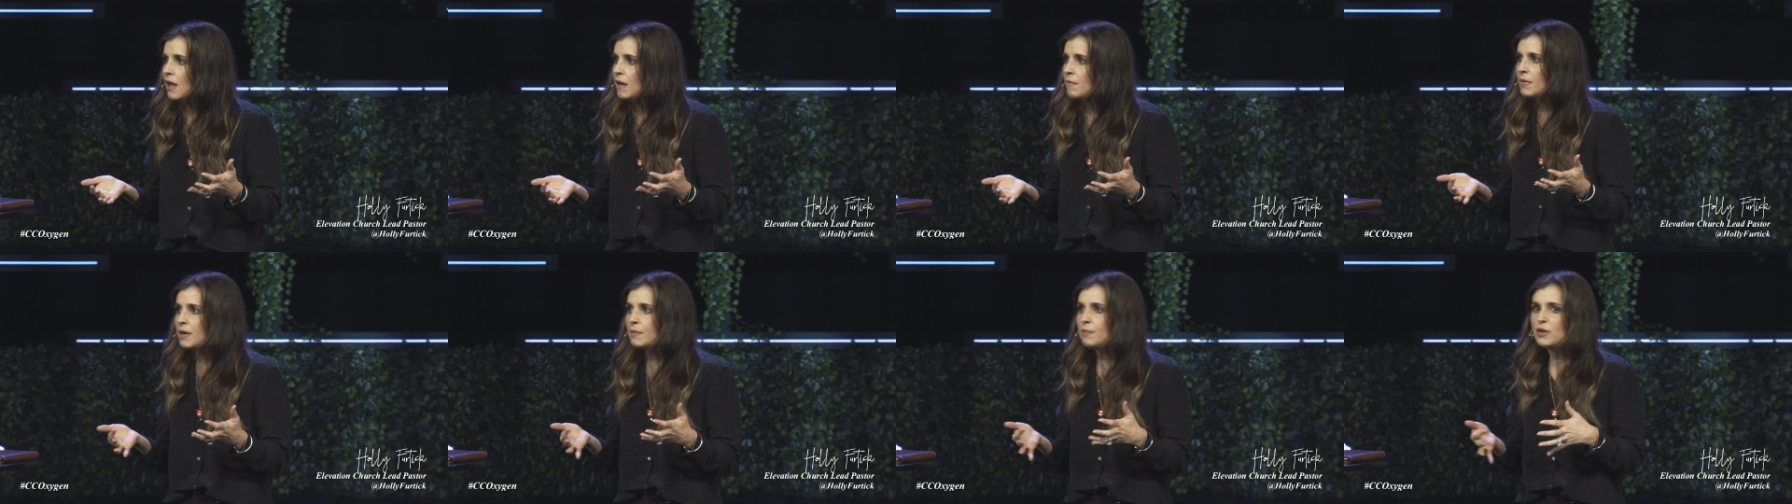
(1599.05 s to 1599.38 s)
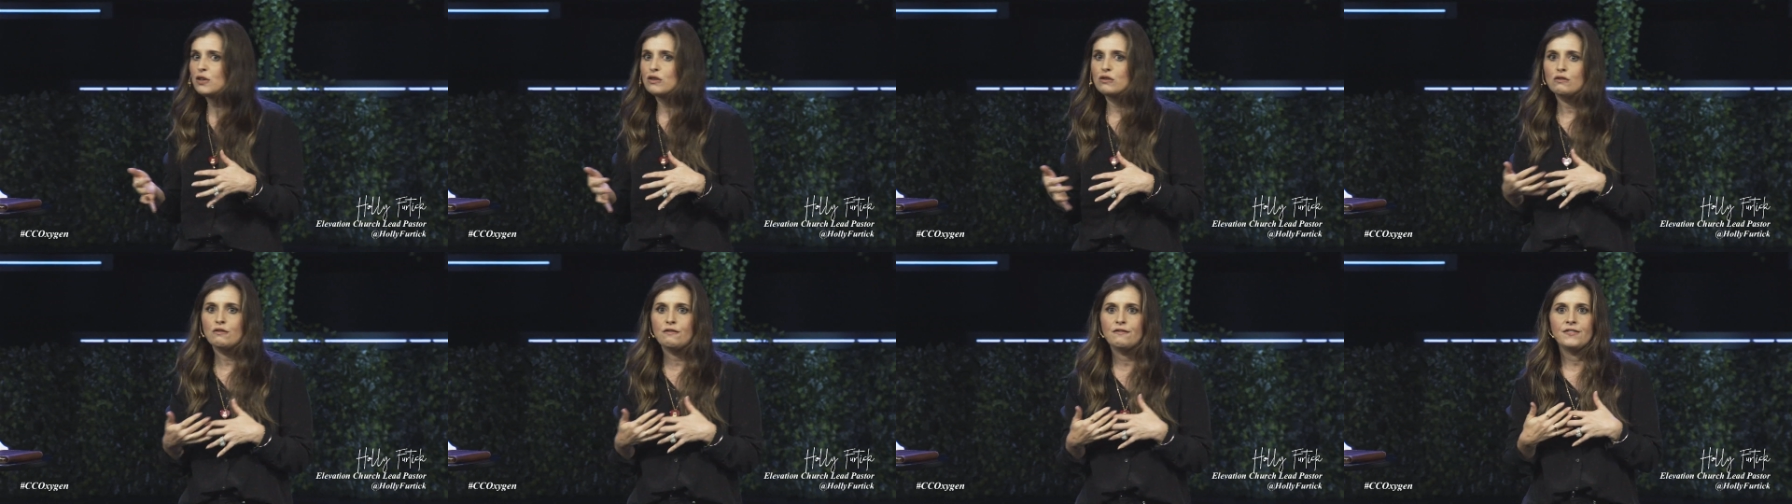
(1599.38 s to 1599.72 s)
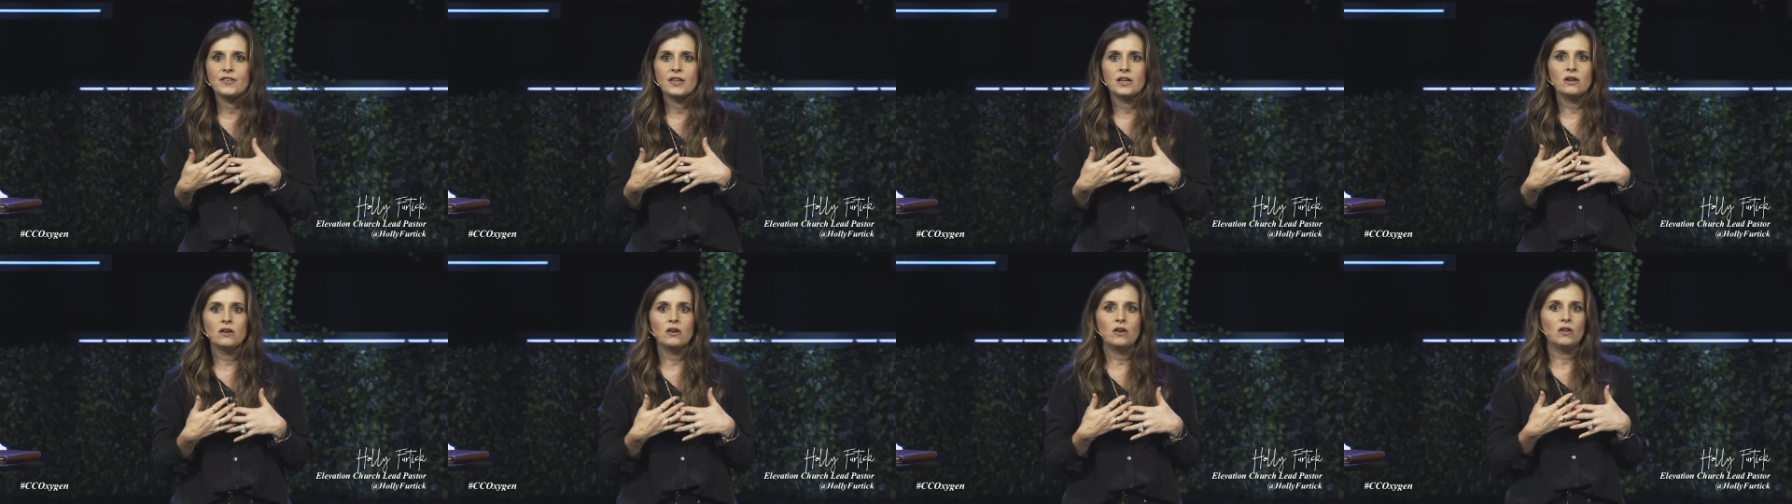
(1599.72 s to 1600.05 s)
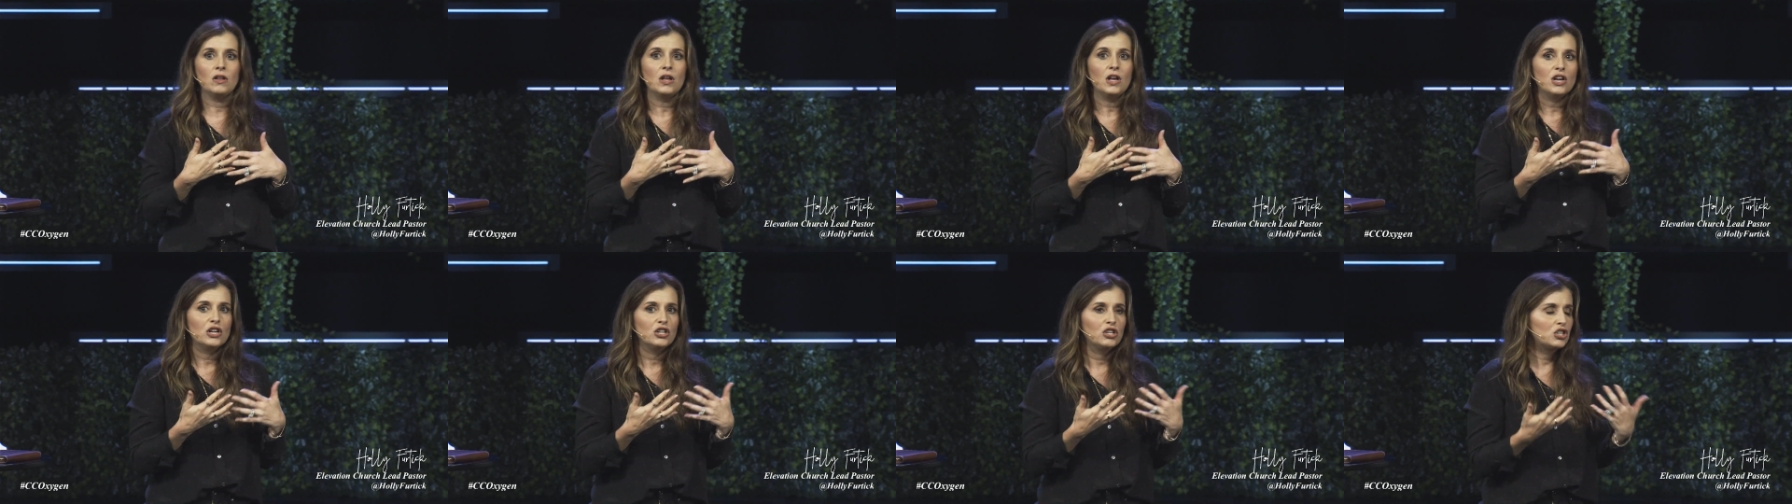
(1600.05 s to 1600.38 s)
Maybe you
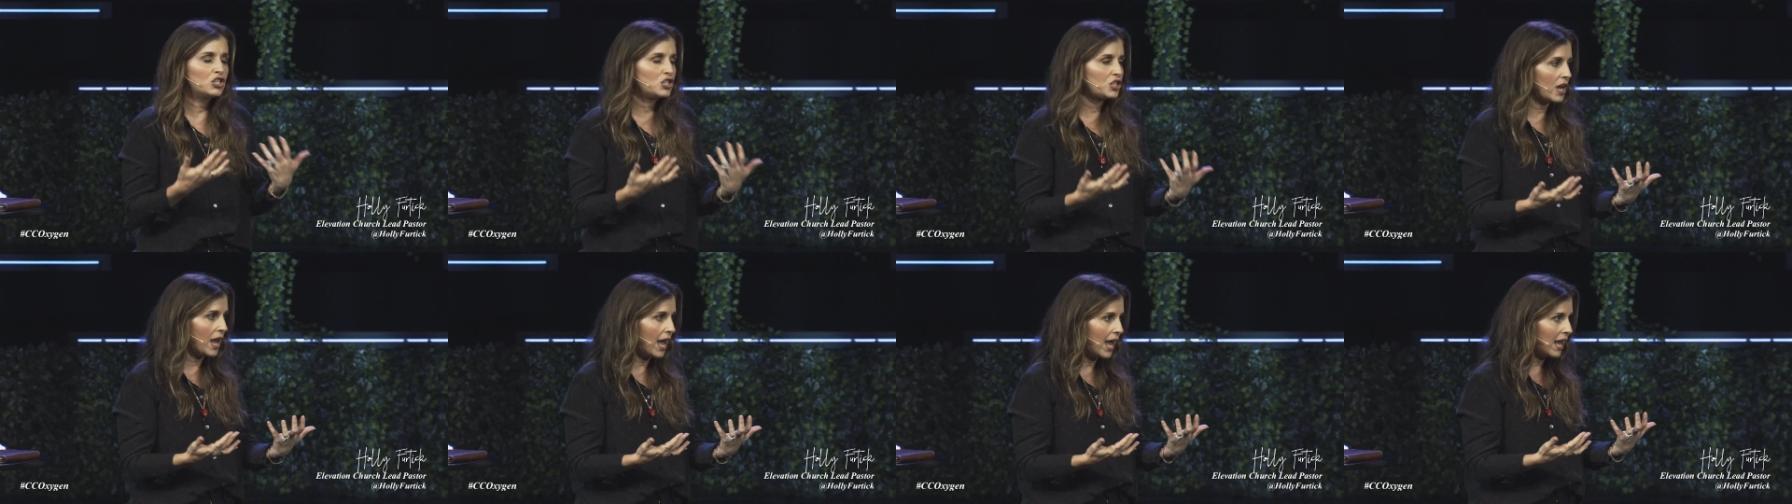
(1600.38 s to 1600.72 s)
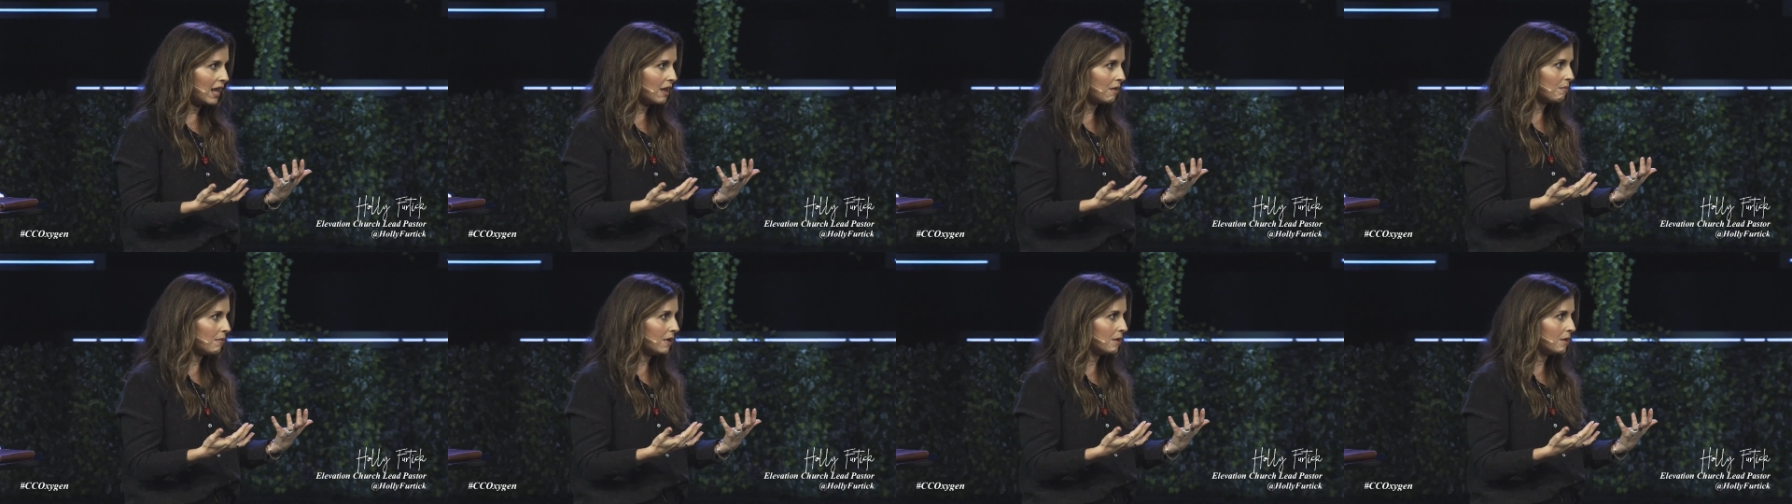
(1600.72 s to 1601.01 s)
feel shame.